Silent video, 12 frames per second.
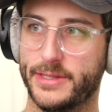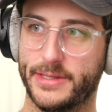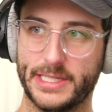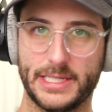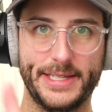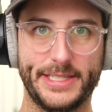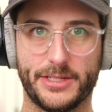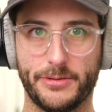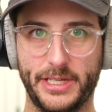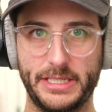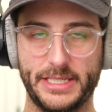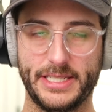This lens is
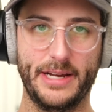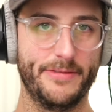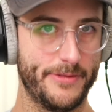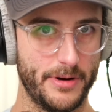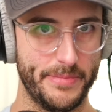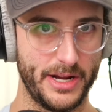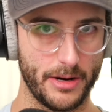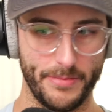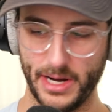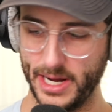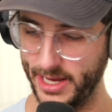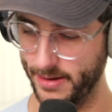really designed for a bigger
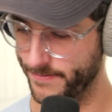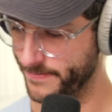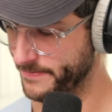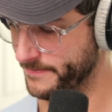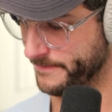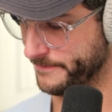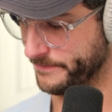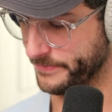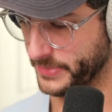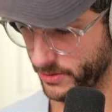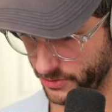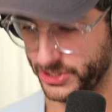body,
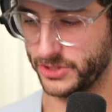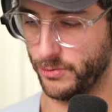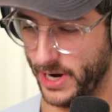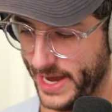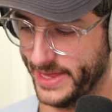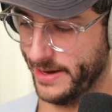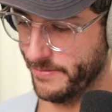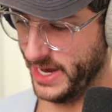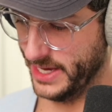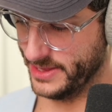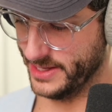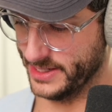which is why they
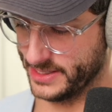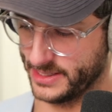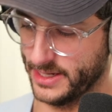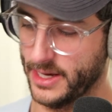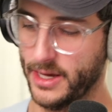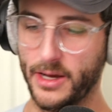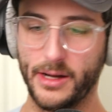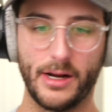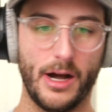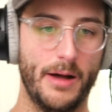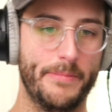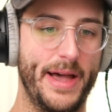made this
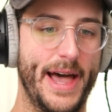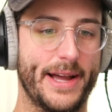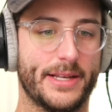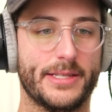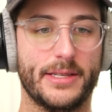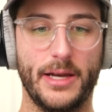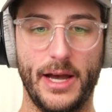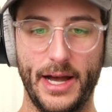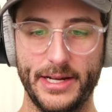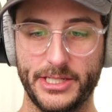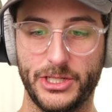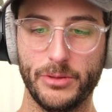compact
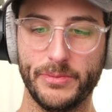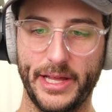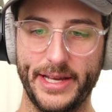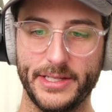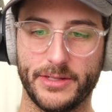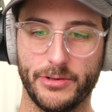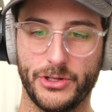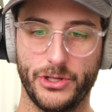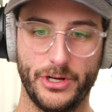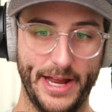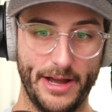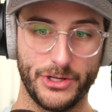zoom lens, which
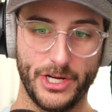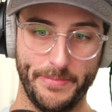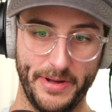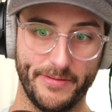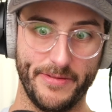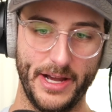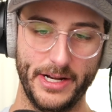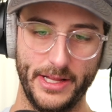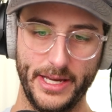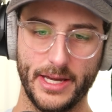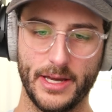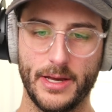they're now shipping
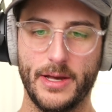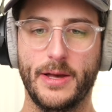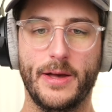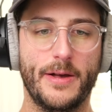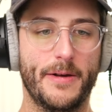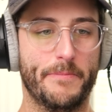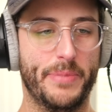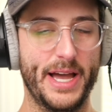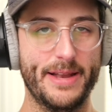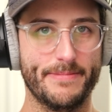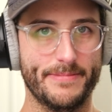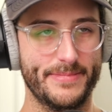finally.
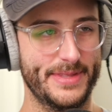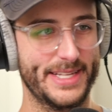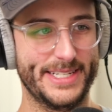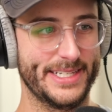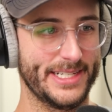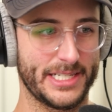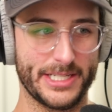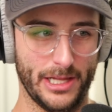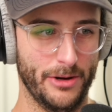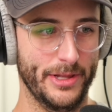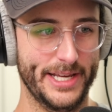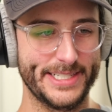But this is a
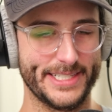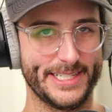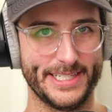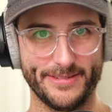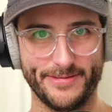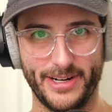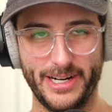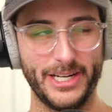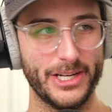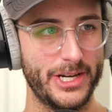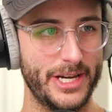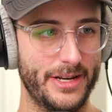slow lens. This isn't very
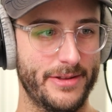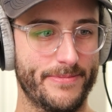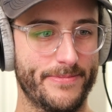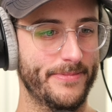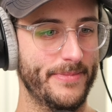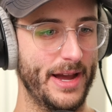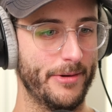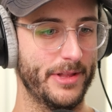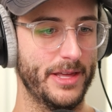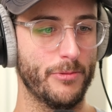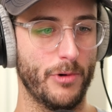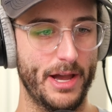good. I
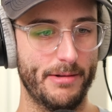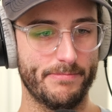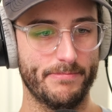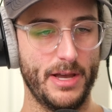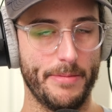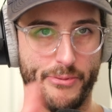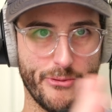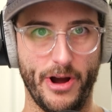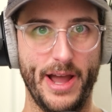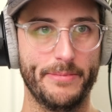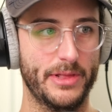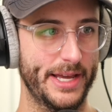really want a
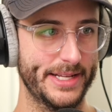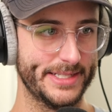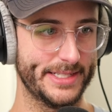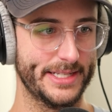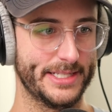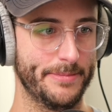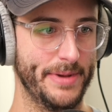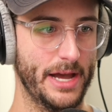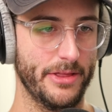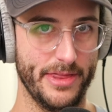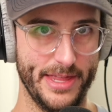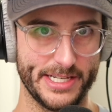prime lens that's
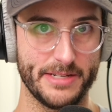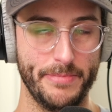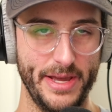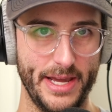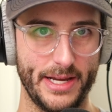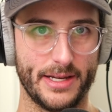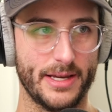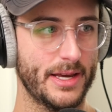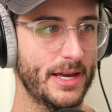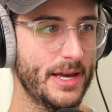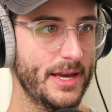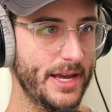about this big.
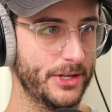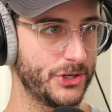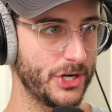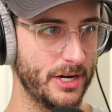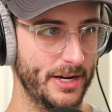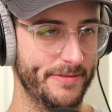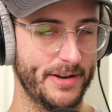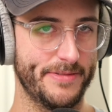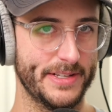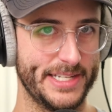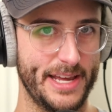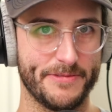And sure, even if
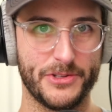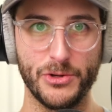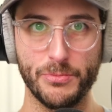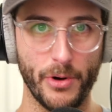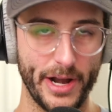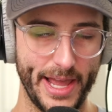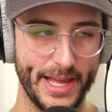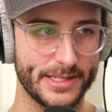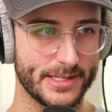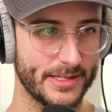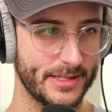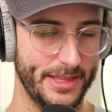it's
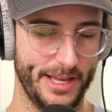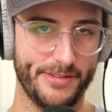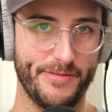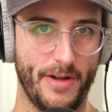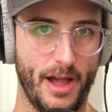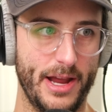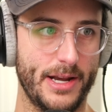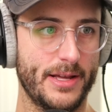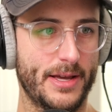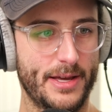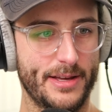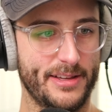f2.8, that's fine.
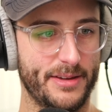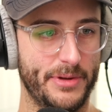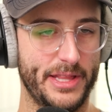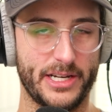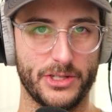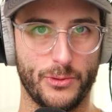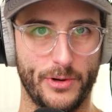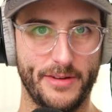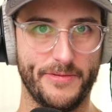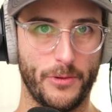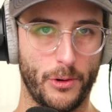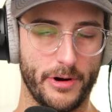Give me like a
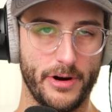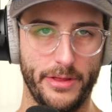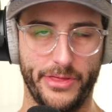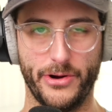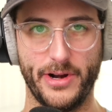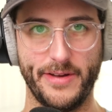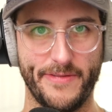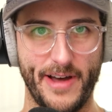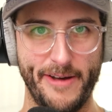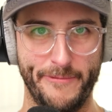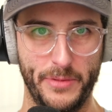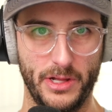24 or
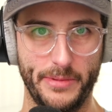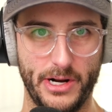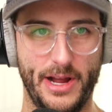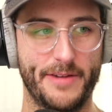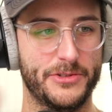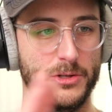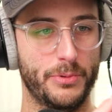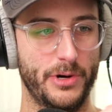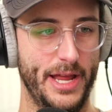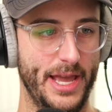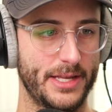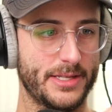35 millimeter
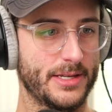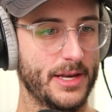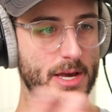f2.8.